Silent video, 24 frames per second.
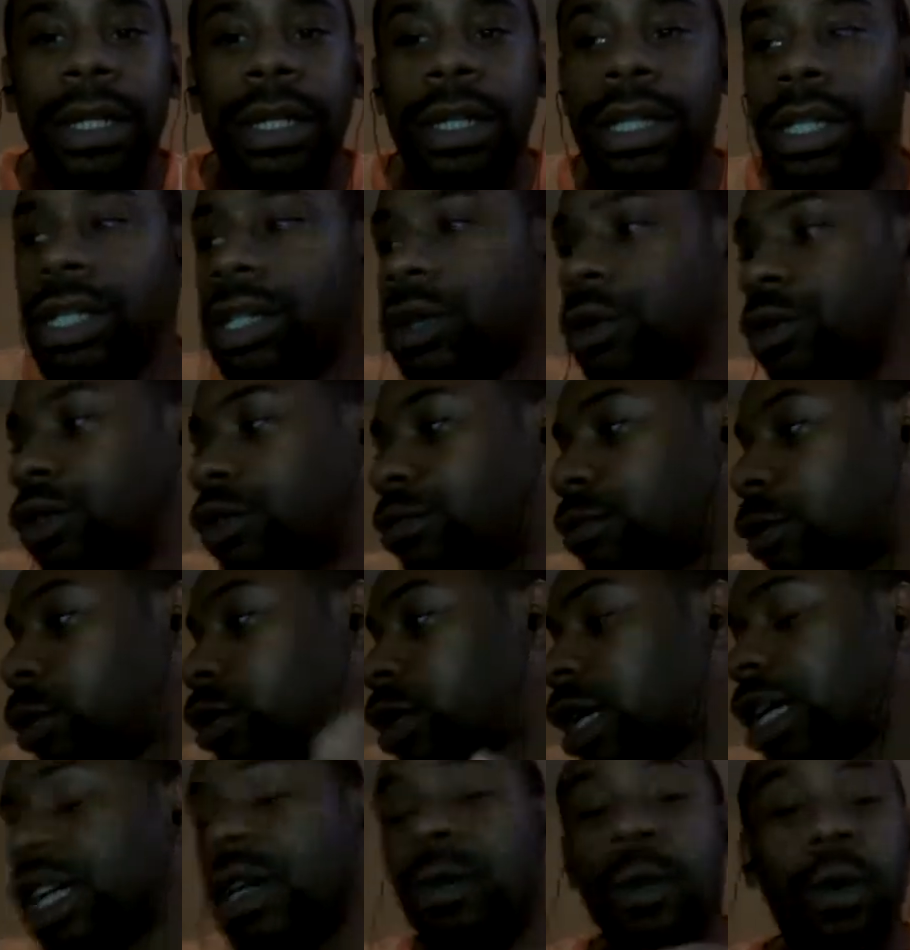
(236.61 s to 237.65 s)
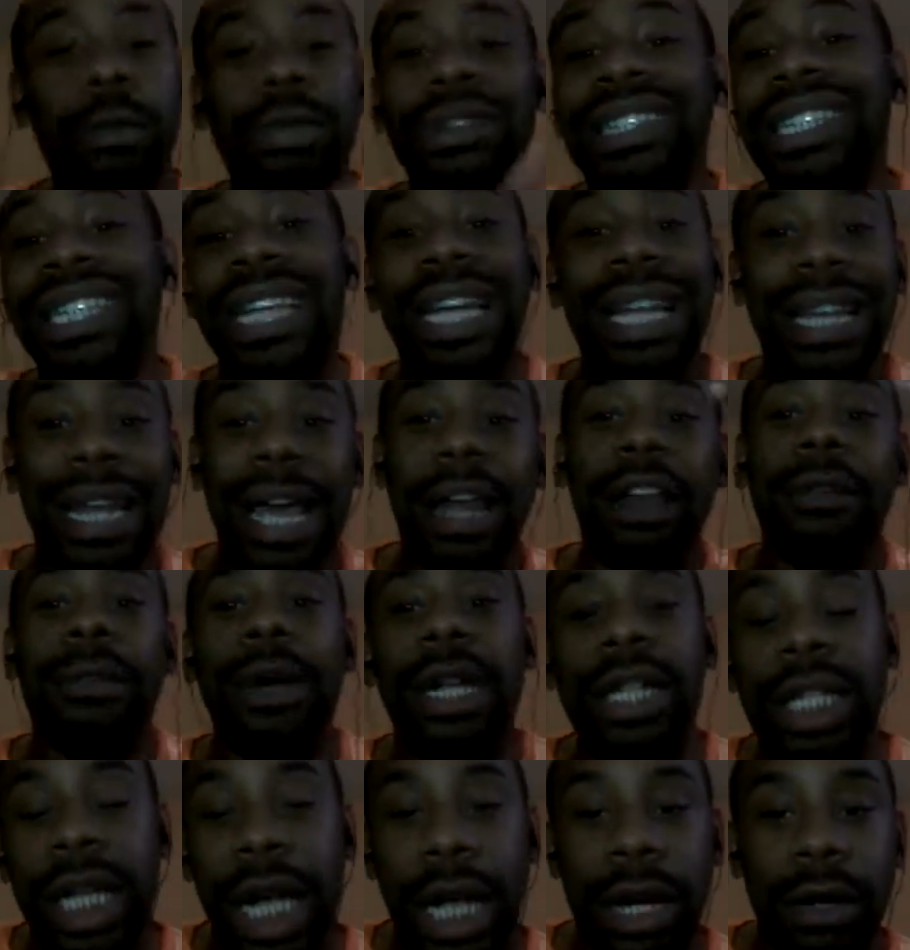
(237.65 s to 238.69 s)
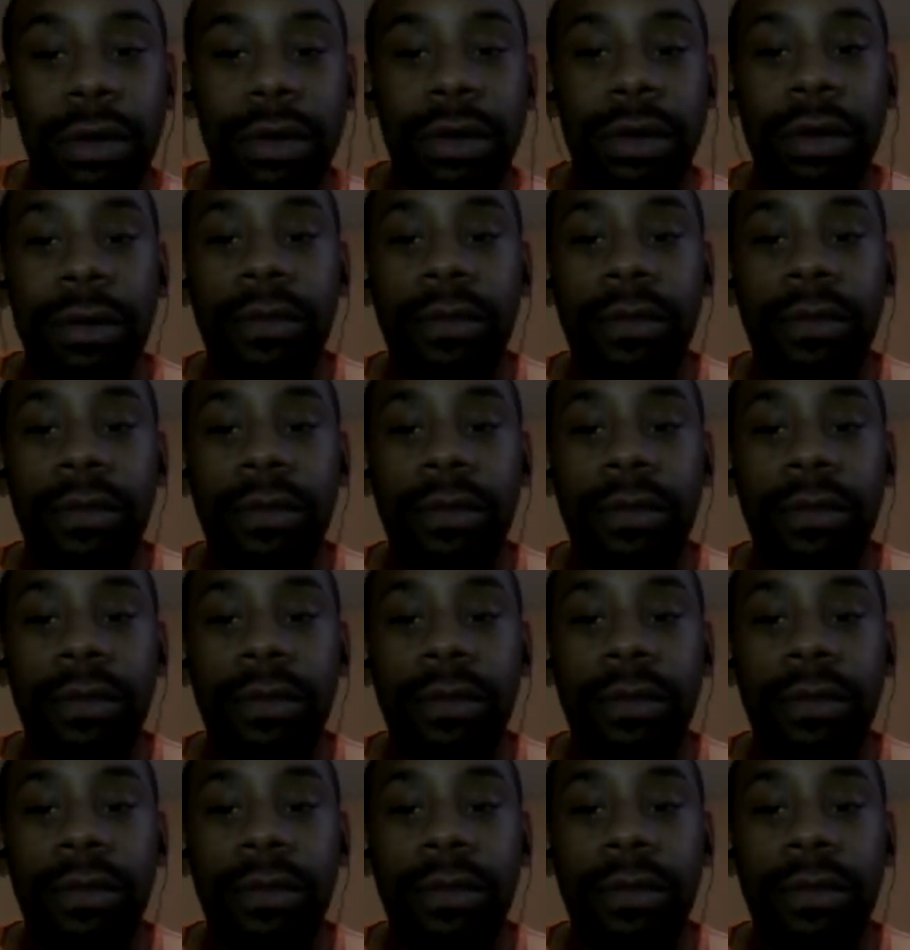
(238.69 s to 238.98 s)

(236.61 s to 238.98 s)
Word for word: So you most likely won't be seeing that on my channel.